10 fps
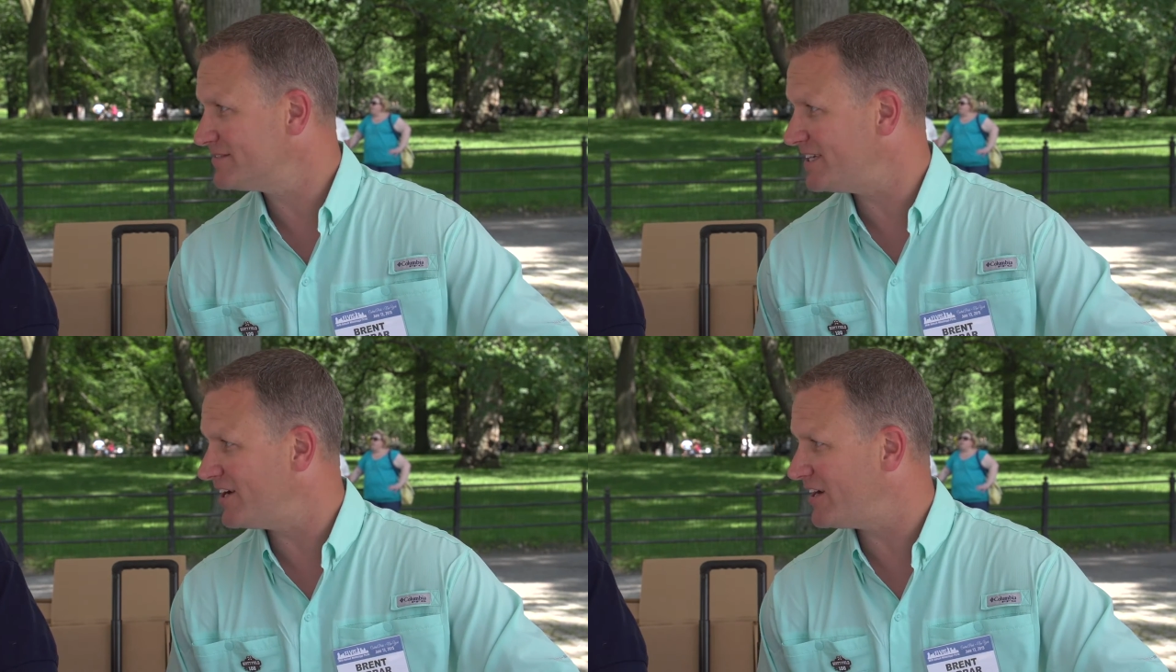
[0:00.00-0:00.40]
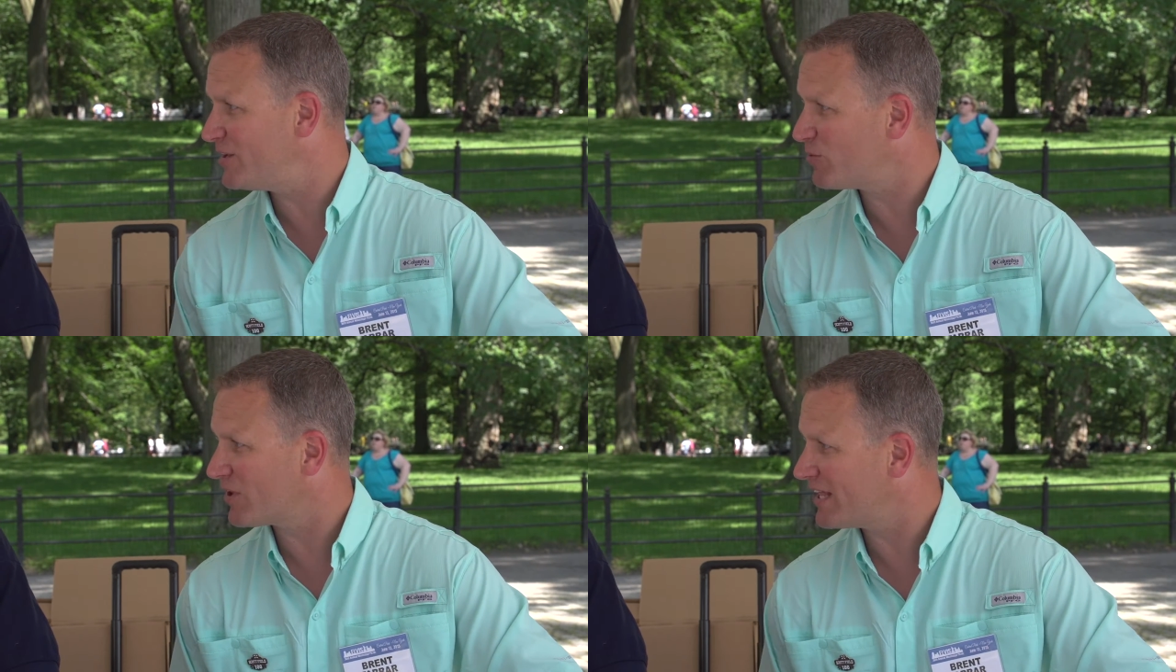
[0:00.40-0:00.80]
You know, I
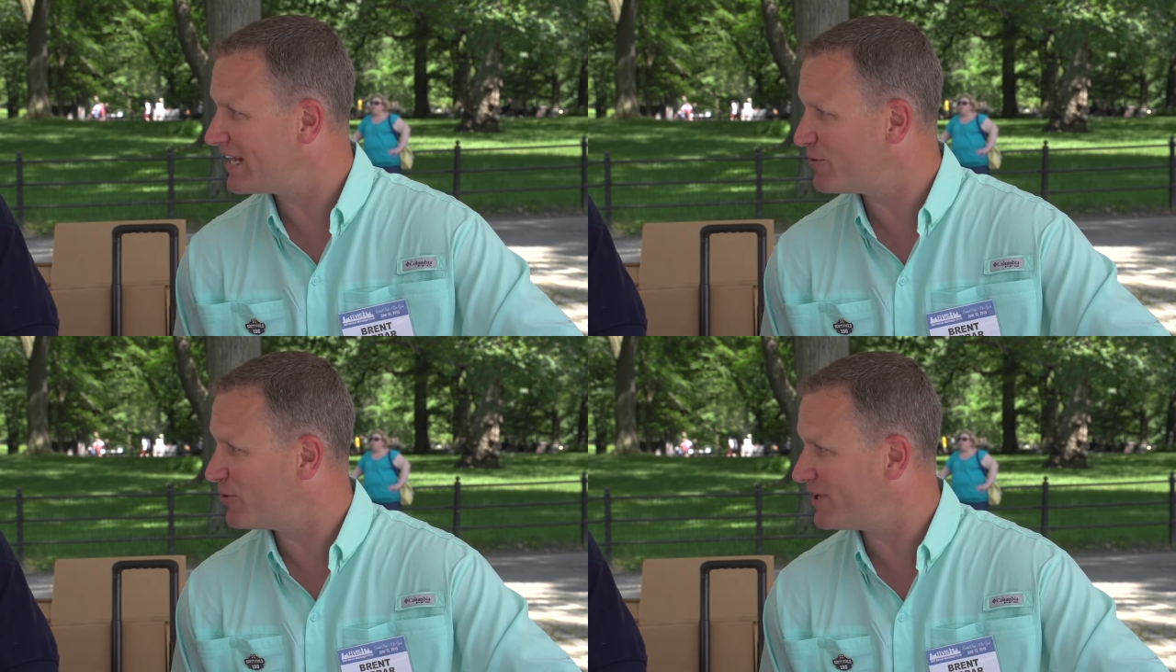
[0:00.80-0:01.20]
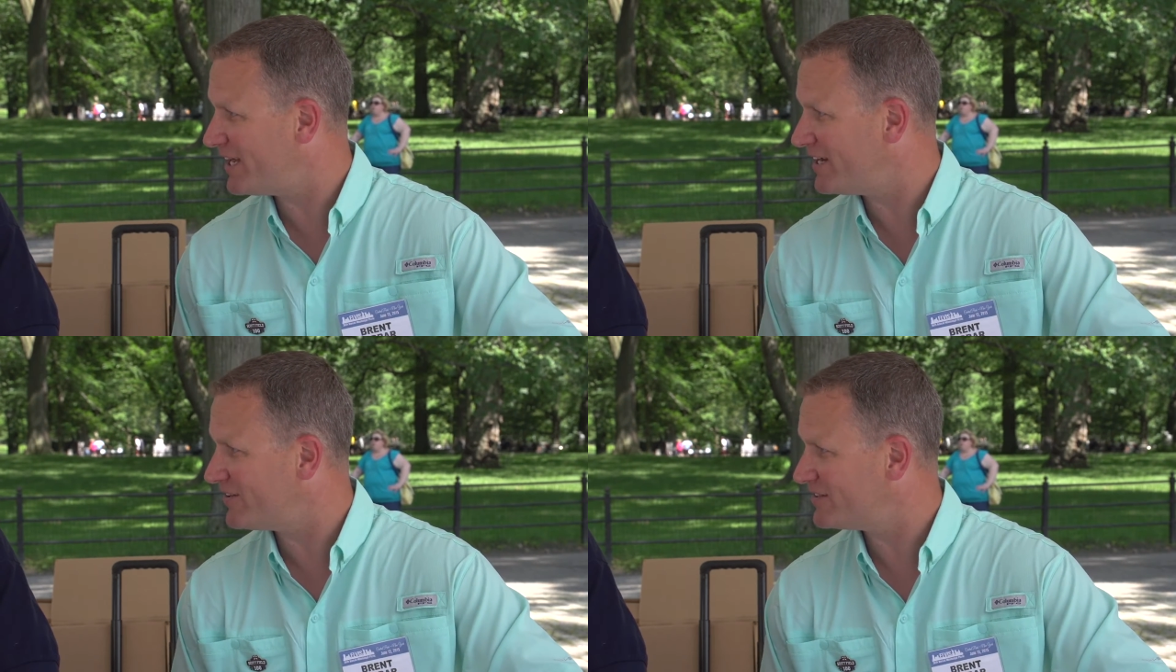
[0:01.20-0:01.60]
didn't want to let anyone
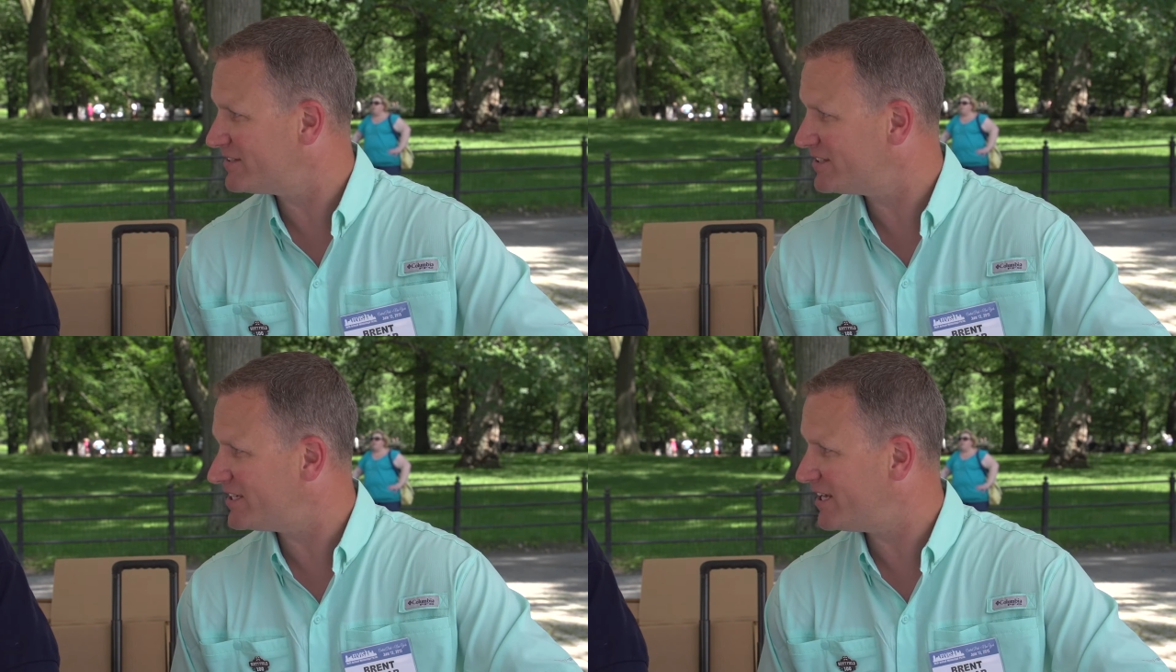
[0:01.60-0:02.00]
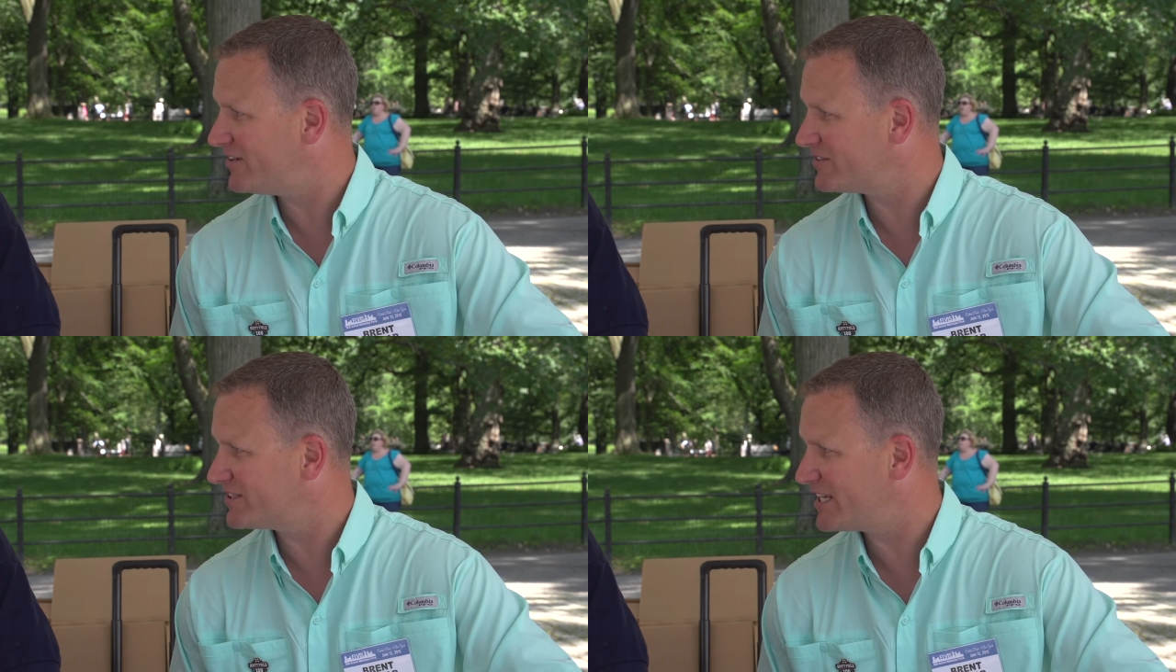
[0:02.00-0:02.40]
down, you know,
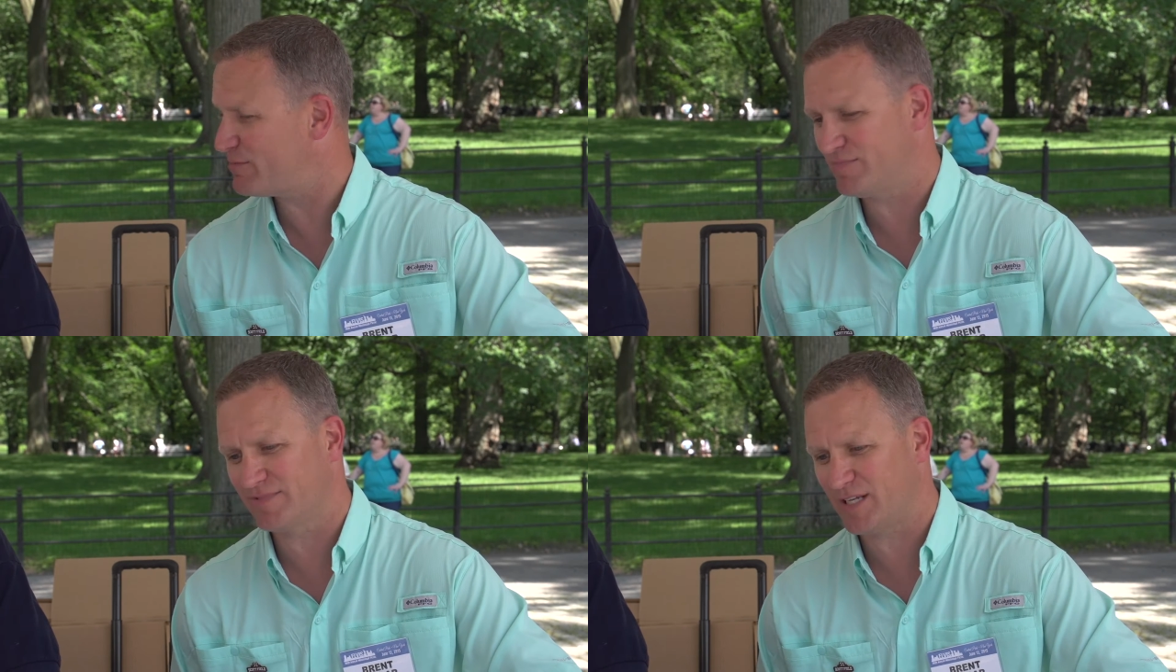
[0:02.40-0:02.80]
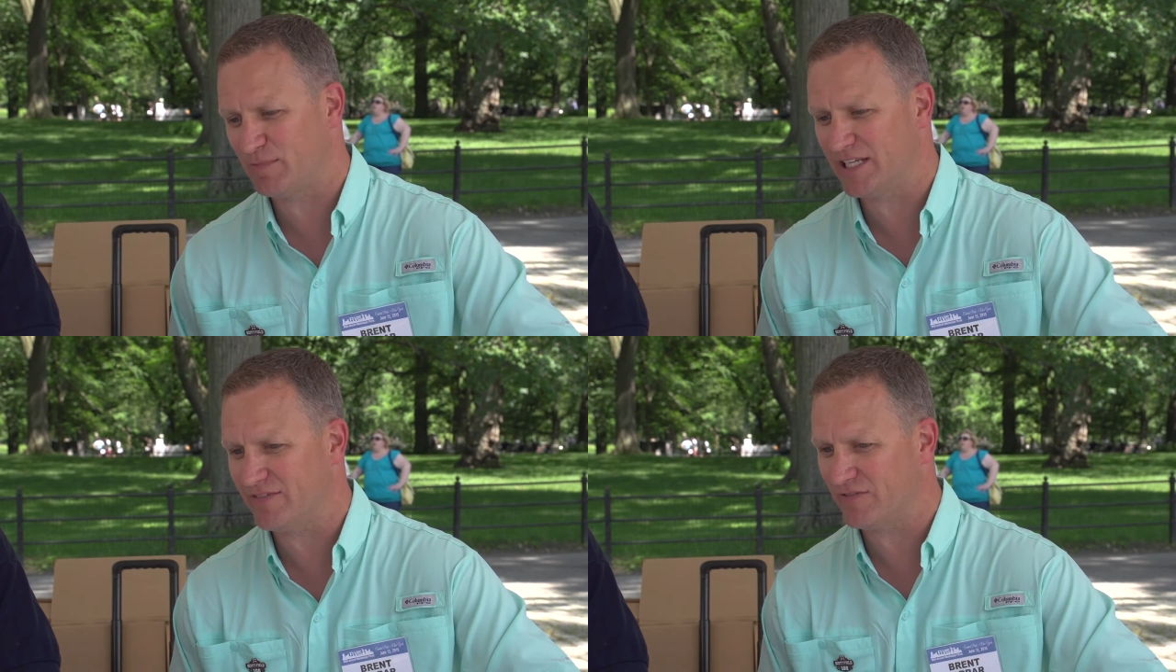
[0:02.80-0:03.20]
keep
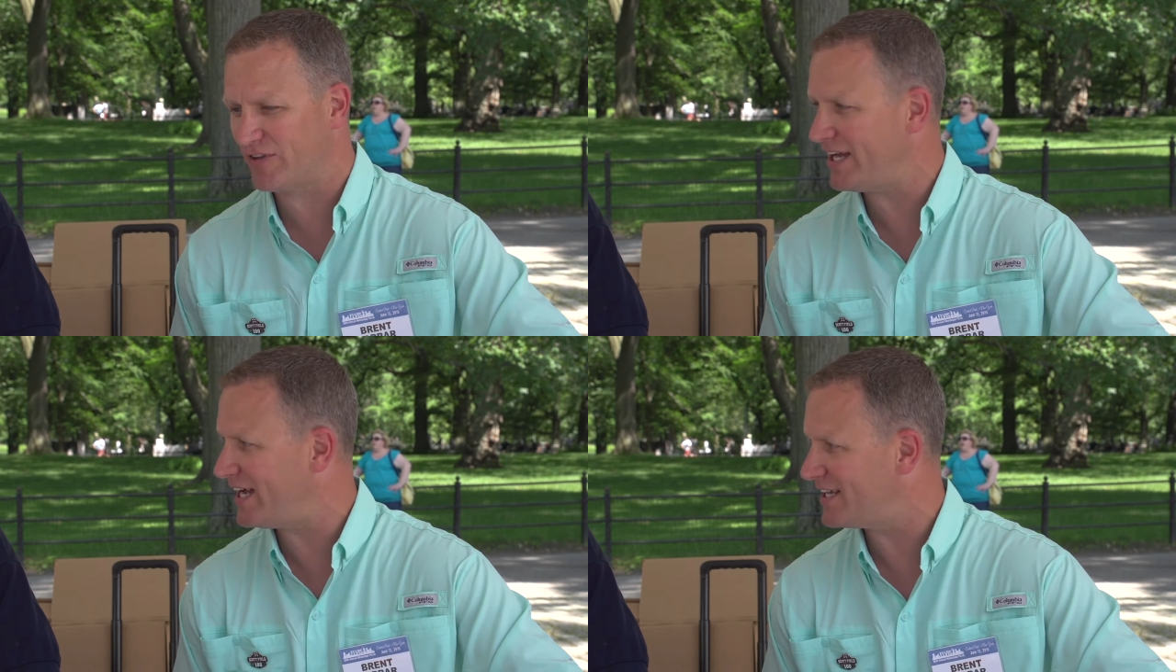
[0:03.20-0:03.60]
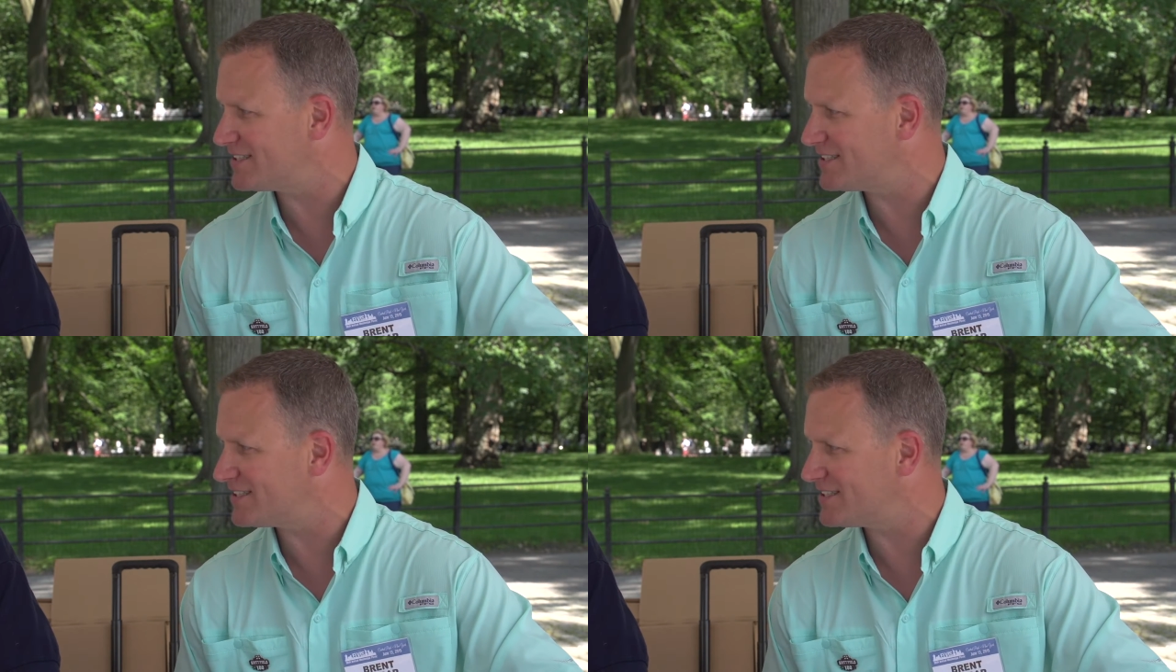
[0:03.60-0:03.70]
living for that.